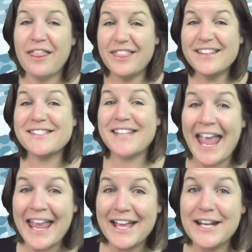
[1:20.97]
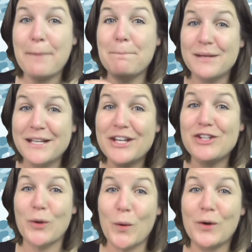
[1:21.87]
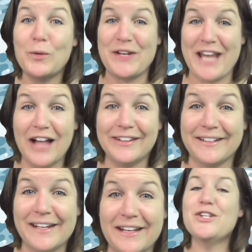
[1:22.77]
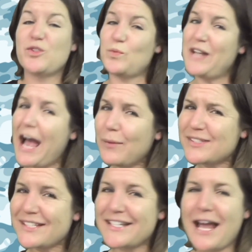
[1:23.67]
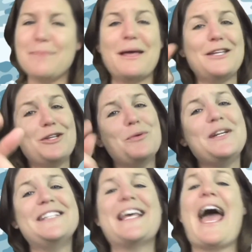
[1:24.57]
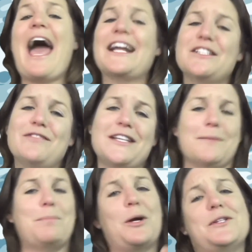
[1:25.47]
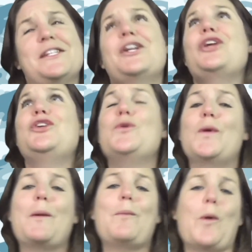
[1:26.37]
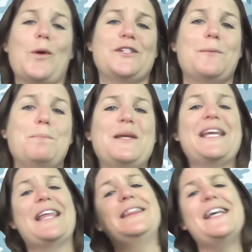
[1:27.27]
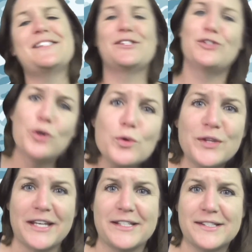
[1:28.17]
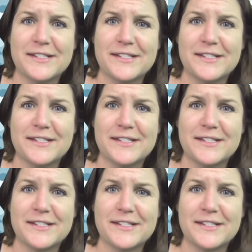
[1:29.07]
This can be your reality. So now is the time that you need to activate the person you were born to be, and let's do this.